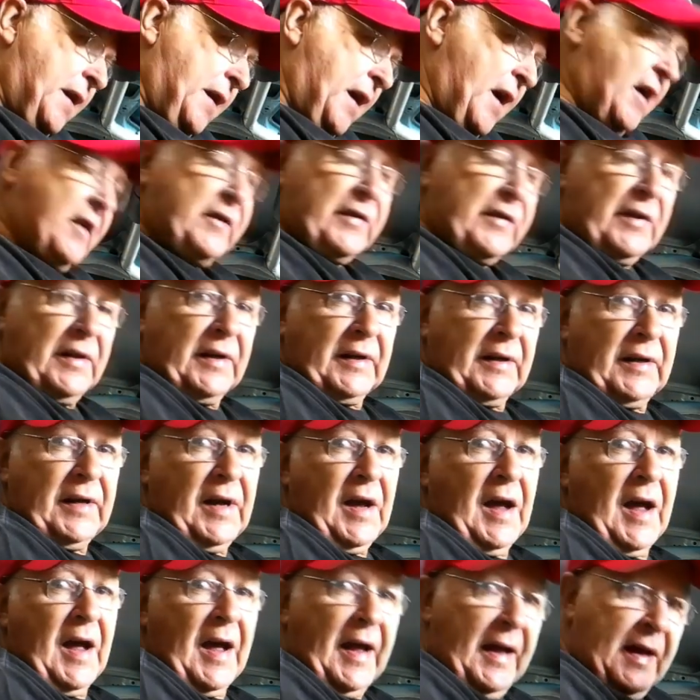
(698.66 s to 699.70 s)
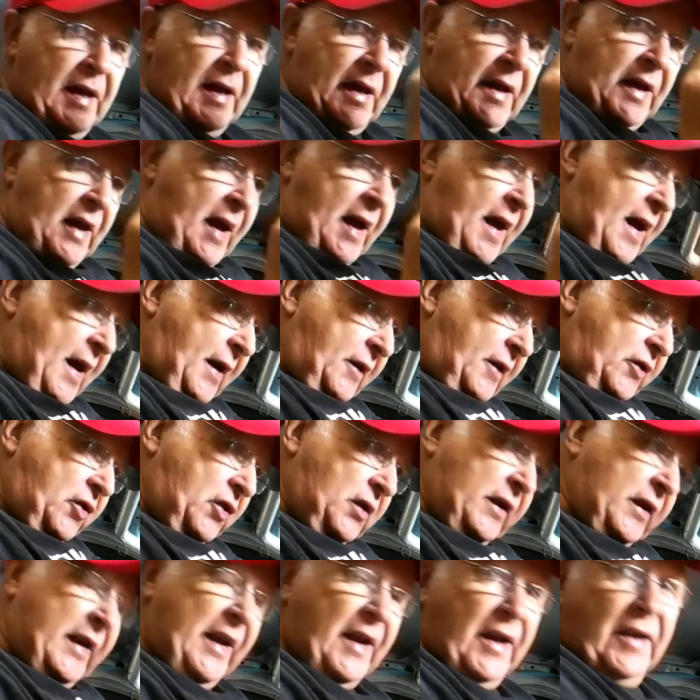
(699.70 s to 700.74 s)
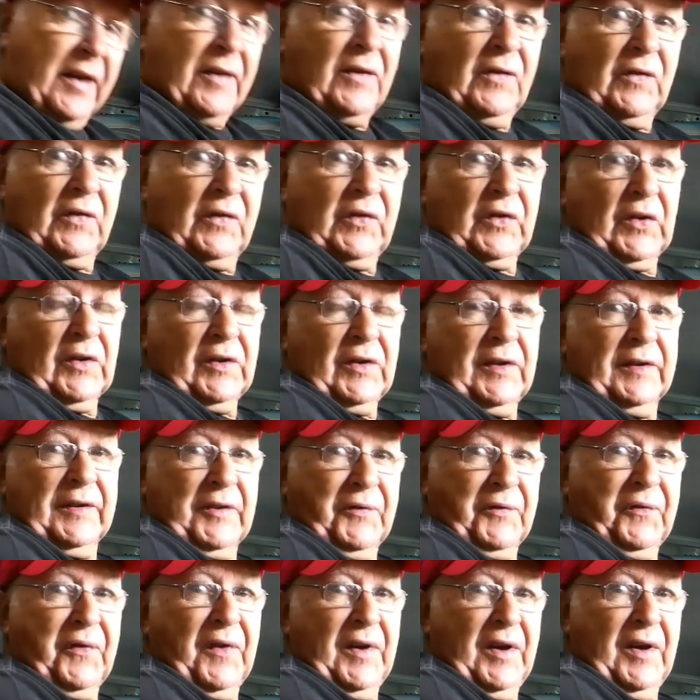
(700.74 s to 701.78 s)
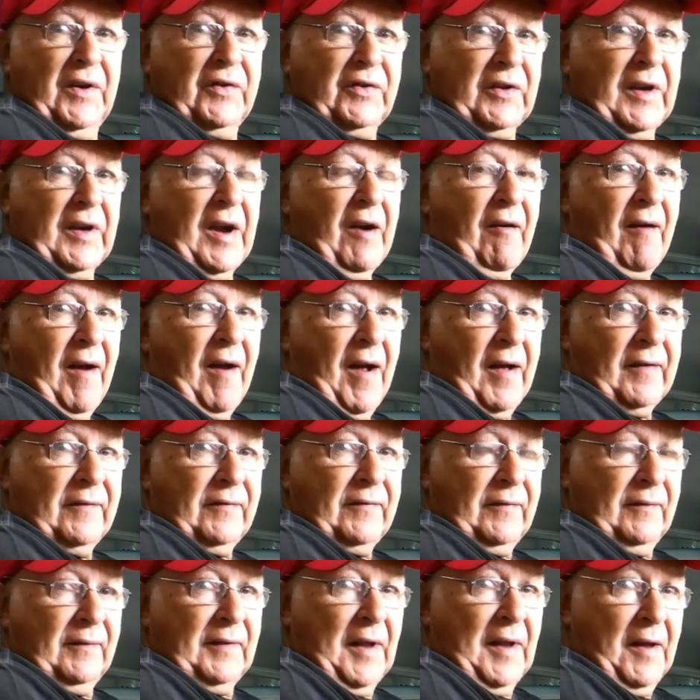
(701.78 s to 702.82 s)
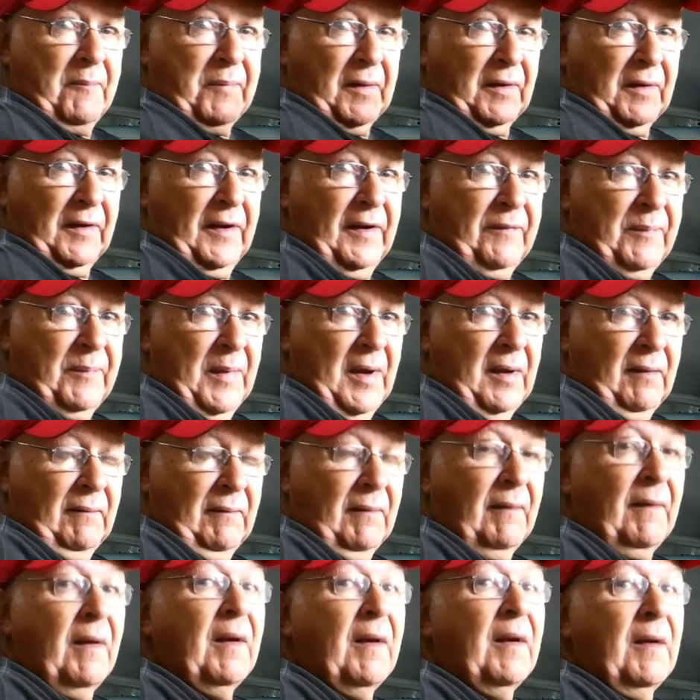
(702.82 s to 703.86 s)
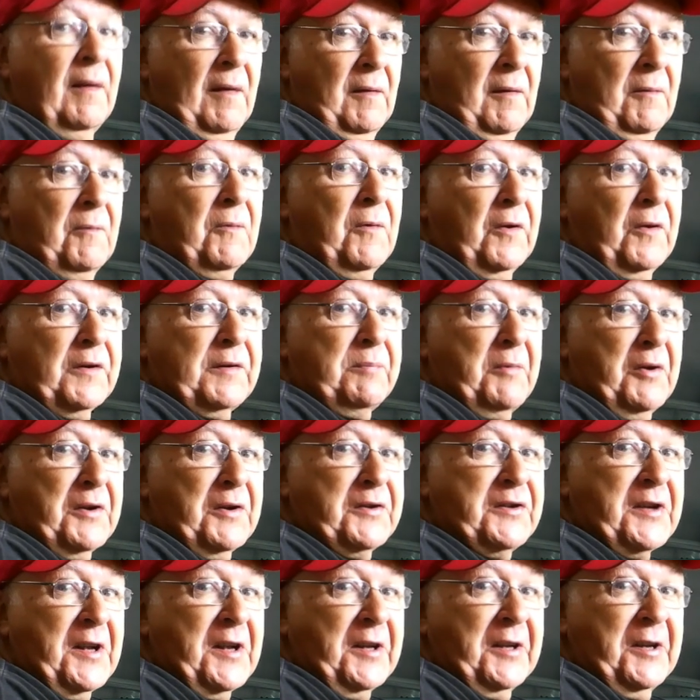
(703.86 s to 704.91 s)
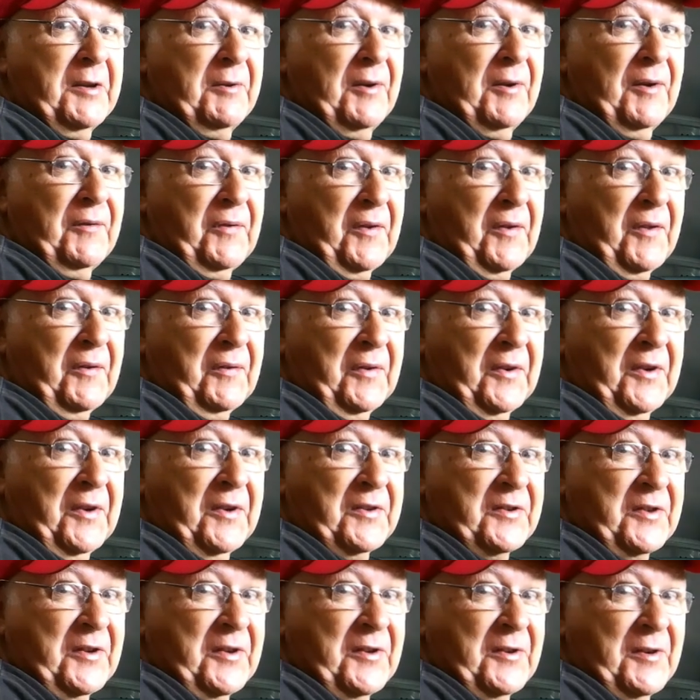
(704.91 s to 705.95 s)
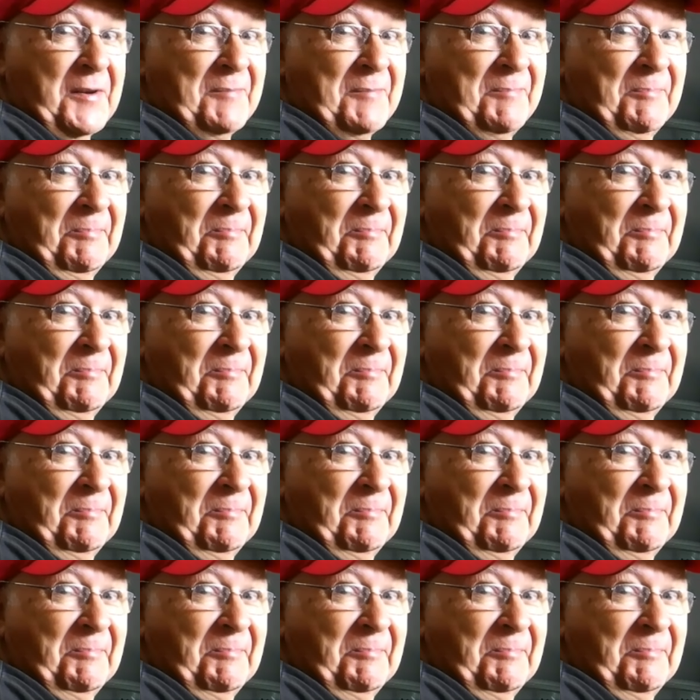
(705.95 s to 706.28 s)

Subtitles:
nose of the car actually inside the finished garage. Don't believe me? Watch my son do it for the first time.